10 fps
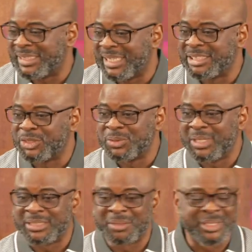32
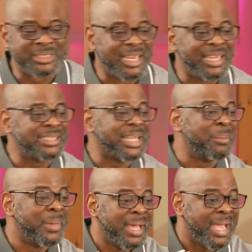years in ministry. Anytime.
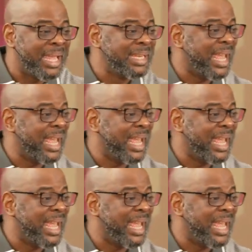No,